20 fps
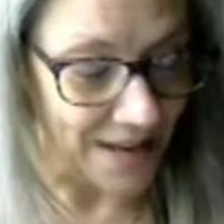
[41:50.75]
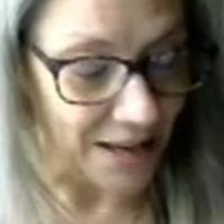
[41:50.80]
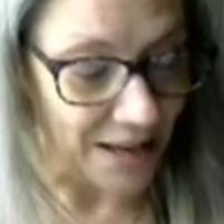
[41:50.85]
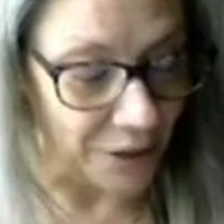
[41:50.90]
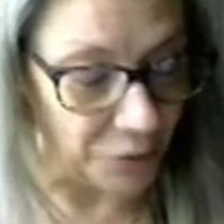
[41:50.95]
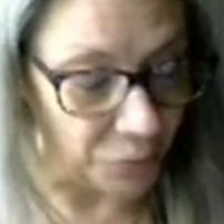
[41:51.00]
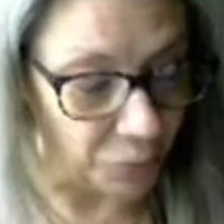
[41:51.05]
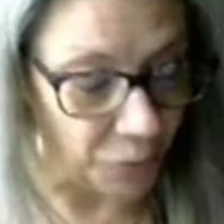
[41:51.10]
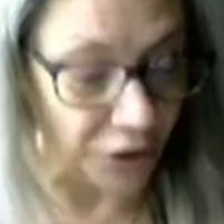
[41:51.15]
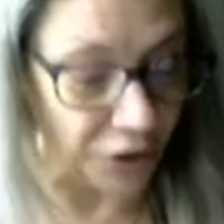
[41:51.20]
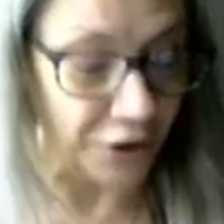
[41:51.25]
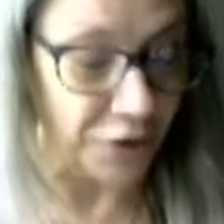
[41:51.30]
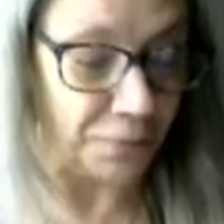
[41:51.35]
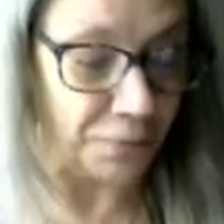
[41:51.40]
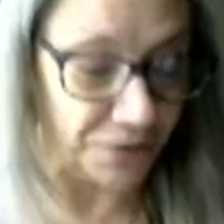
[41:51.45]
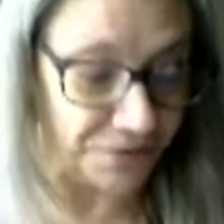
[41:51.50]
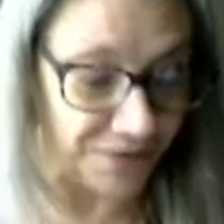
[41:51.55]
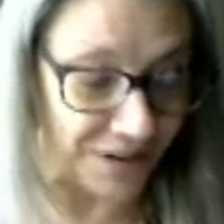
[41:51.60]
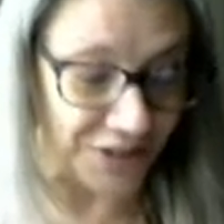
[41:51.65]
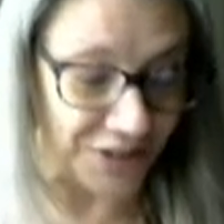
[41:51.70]
In work,
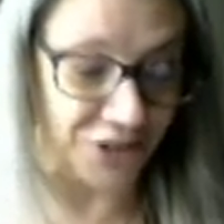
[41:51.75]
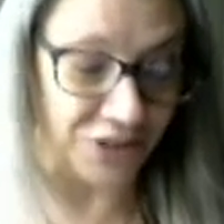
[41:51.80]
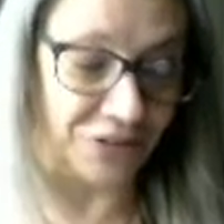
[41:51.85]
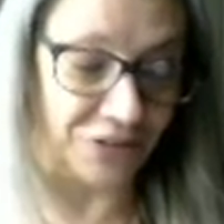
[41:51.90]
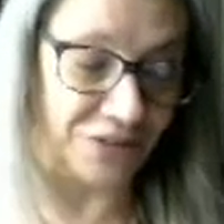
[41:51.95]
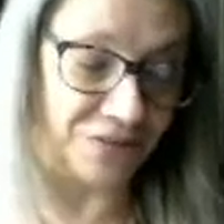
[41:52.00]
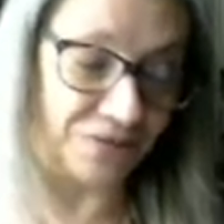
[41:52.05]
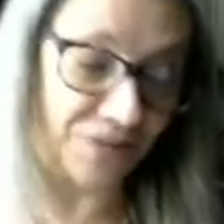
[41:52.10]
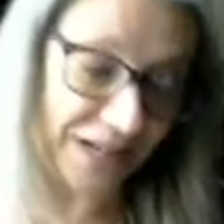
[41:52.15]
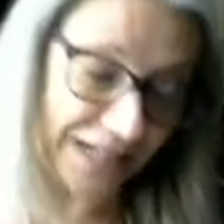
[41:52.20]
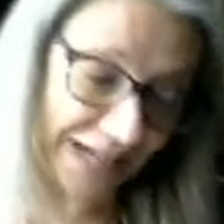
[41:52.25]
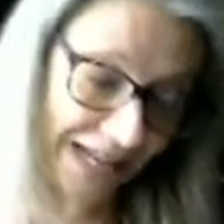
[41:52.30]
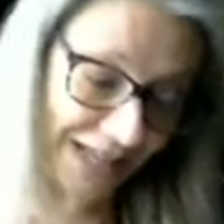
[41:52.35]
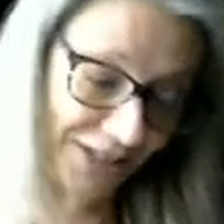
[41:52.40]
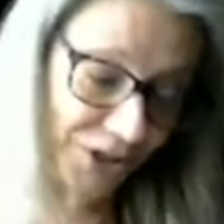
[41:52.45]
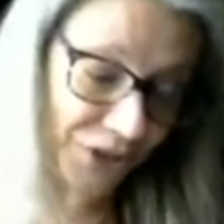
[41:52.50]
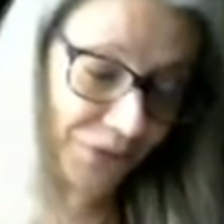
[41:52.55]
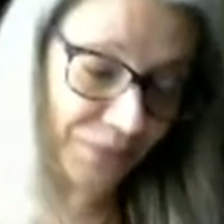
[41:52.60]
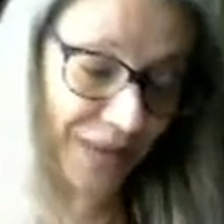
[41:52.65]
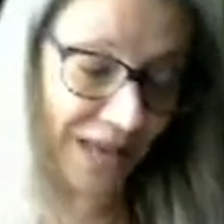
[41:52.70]
professional, and
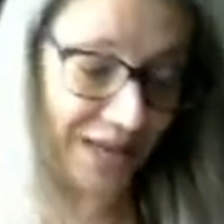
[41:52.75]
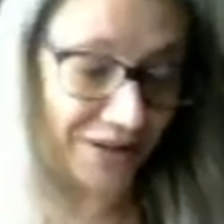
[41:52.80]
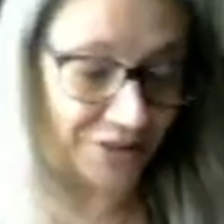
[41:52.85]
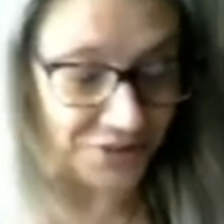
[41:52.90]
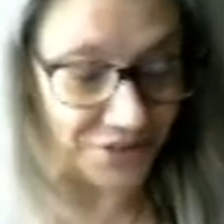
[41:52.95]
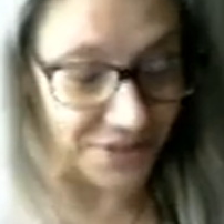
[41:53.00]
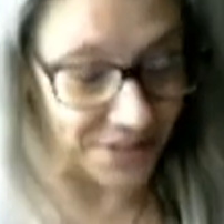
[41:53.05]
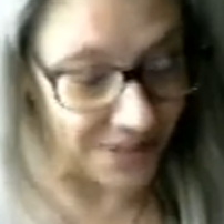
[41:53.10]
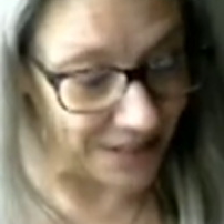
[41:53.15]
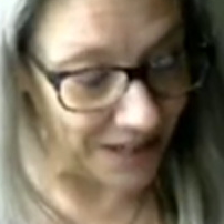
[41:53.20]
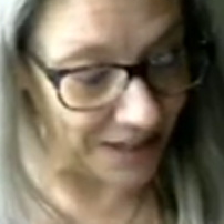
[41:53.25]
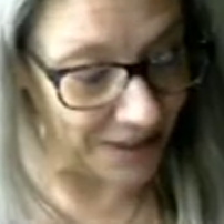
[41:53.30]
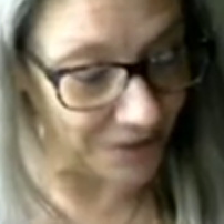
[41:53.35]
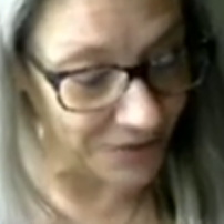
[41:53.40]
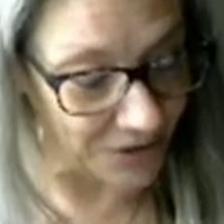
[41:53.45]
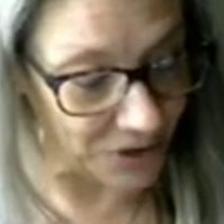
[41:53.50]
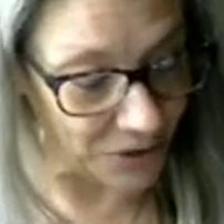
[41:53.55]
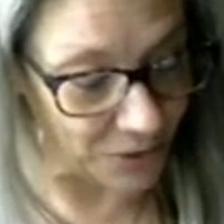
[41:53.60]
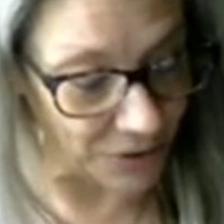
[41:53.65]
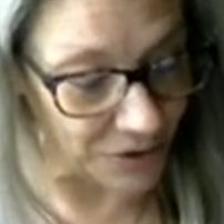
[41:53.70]
financial matters, the Knight
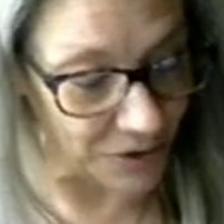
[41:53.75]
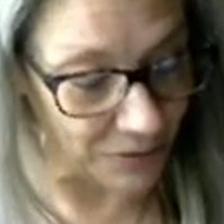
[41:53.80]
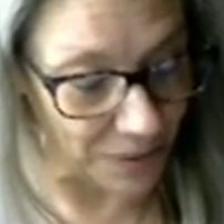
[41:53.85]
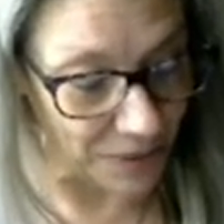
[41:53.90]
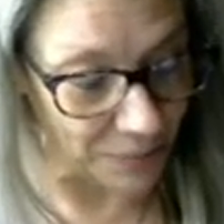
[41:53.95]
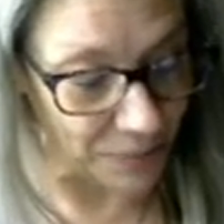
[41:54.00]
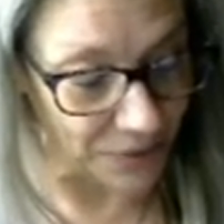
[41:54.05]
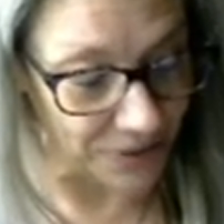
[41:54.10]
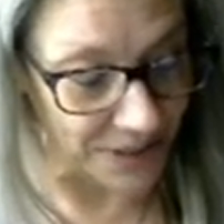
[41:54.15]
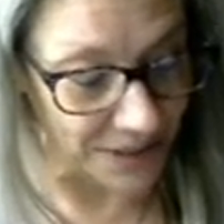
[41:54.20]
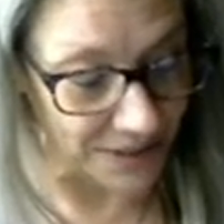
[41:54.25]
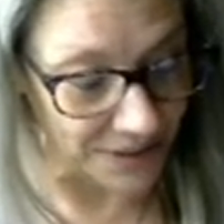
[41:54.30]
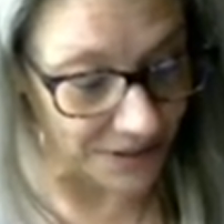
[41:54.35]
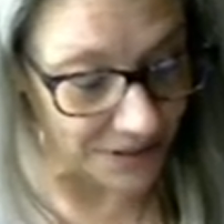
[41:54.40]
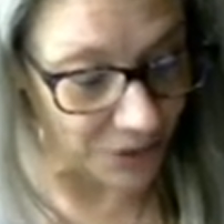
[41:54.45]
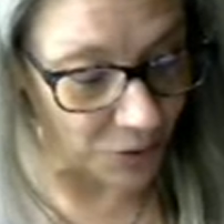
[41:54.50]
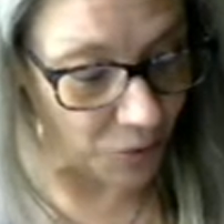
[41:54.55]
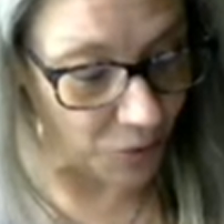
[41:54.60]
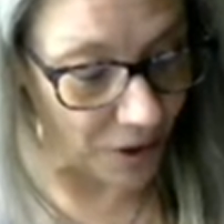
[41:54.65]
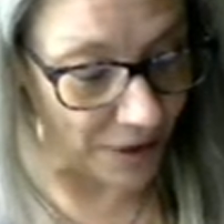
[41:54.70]
of Swords represents
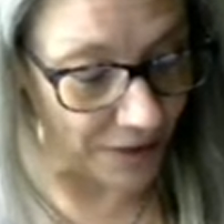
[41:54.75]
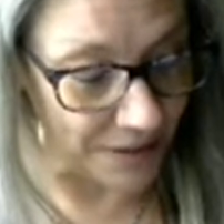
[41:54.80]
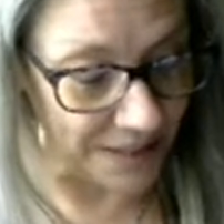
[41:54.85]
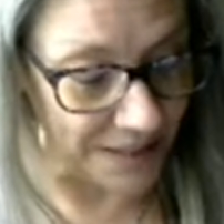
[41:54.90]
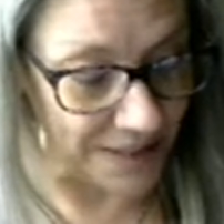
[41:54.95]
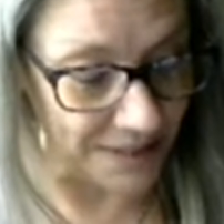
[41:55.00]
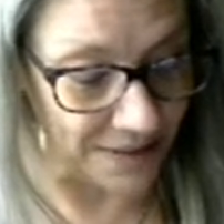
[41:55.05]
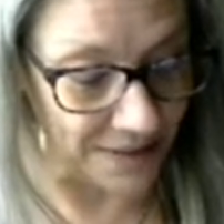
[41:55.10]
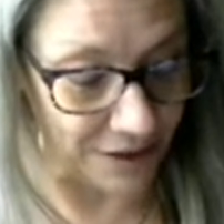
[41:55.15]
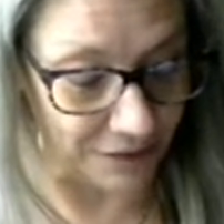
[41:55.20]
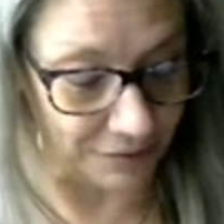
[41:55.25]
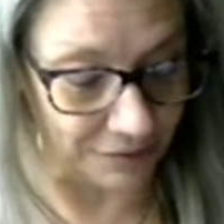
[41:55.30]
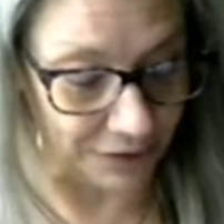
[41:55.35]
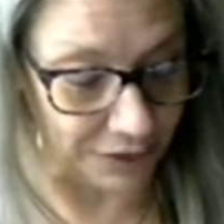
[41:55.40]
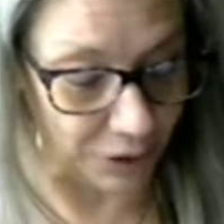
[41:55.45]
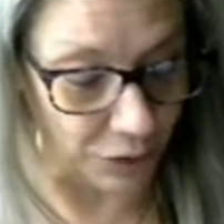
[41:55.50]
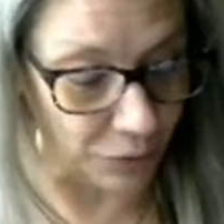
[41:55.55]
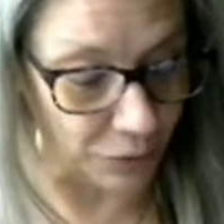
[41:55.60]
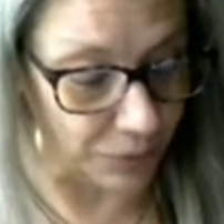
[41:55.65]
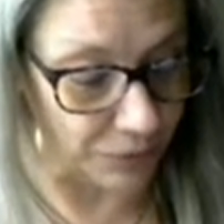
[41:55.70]
the qualities of
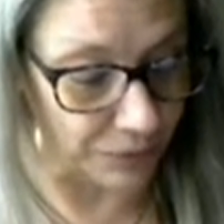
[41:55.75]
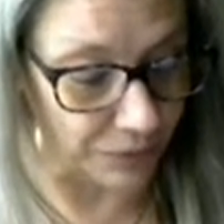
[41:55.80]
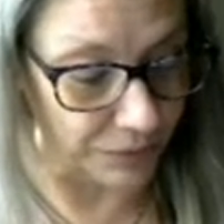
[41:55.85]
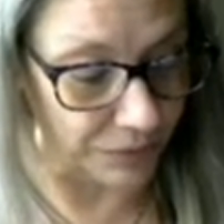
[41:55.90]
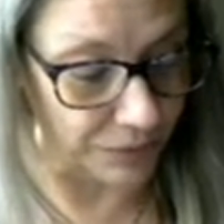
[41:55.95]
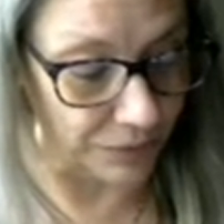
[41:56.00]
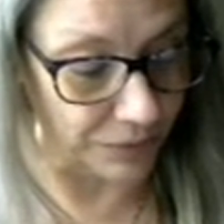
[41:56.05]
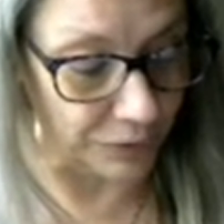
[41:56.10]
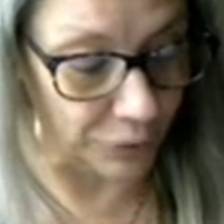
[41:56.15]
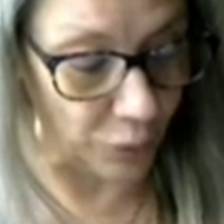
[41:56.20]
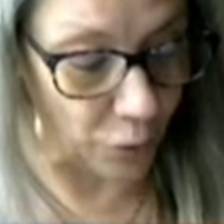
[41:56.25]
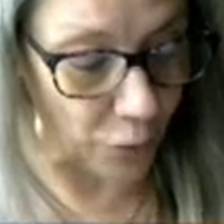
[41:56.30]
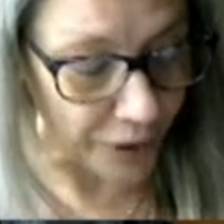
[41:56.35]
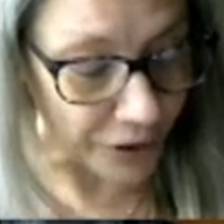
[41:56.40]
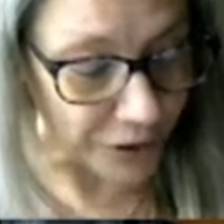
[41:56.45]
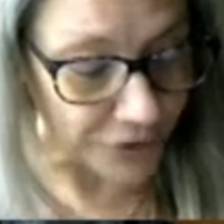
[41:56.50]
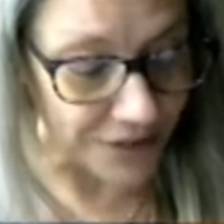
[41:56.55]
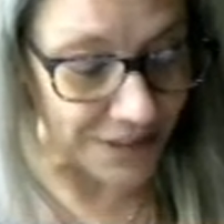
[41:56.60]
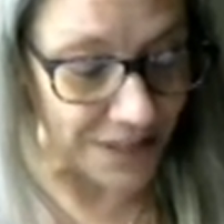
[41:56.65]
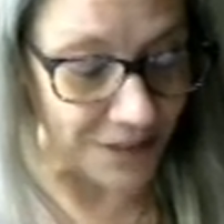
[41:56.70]
lo
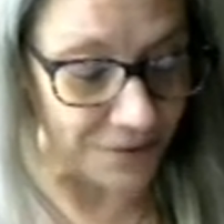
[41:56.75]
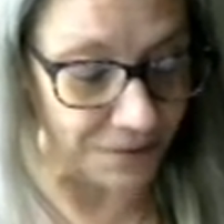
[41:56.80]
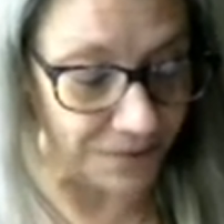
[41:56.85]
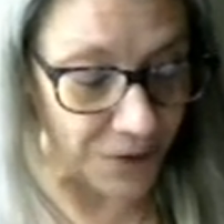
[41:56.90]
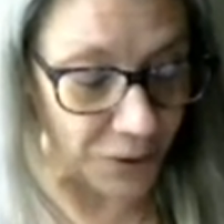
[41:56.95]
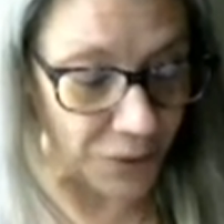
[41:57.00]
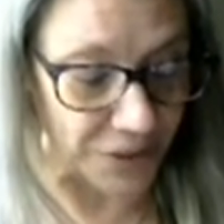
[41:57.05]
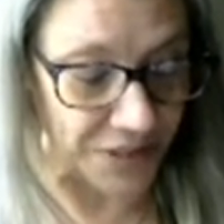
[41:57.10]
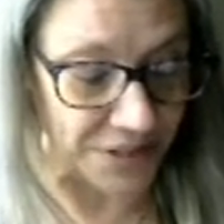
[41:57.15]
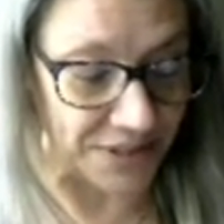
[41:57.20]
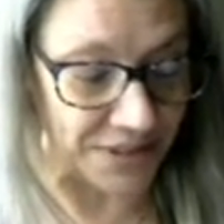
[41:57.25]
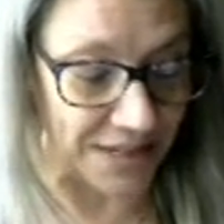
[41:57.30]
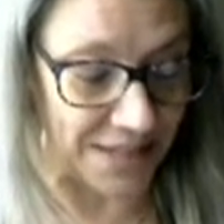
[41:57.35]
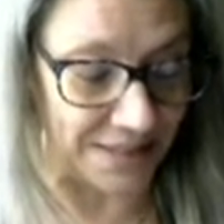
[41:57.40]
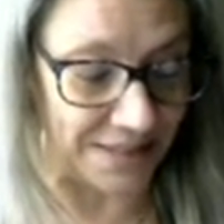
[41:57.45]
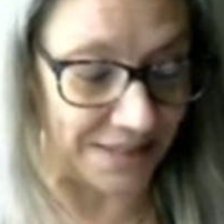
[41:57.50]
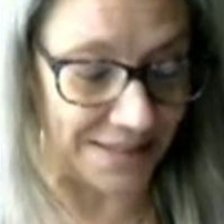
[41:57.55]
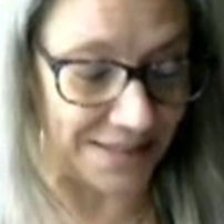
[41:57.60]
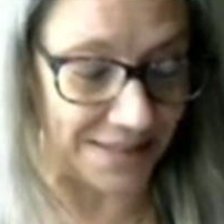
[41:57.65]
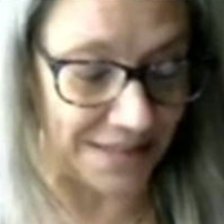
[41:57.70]
loyalty, focus,
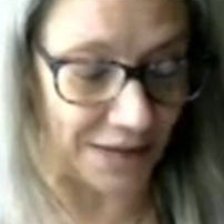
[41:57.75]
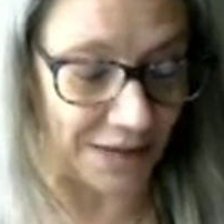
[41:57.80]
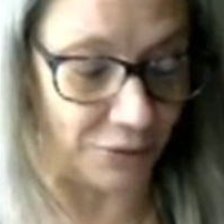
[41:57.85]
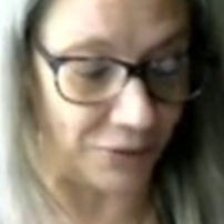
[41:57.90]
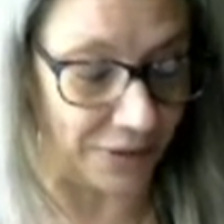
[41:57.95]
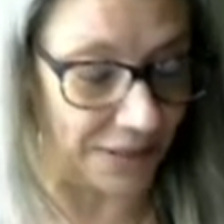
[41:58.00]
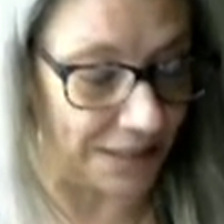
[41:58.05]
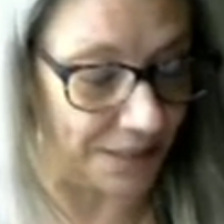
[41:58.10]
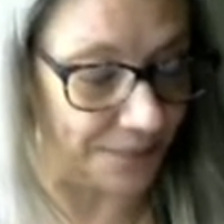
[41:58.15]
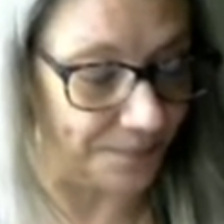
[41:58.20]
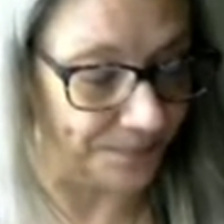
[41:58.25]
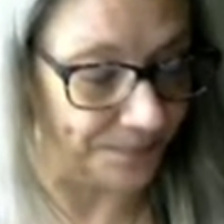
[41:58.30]
and integrity.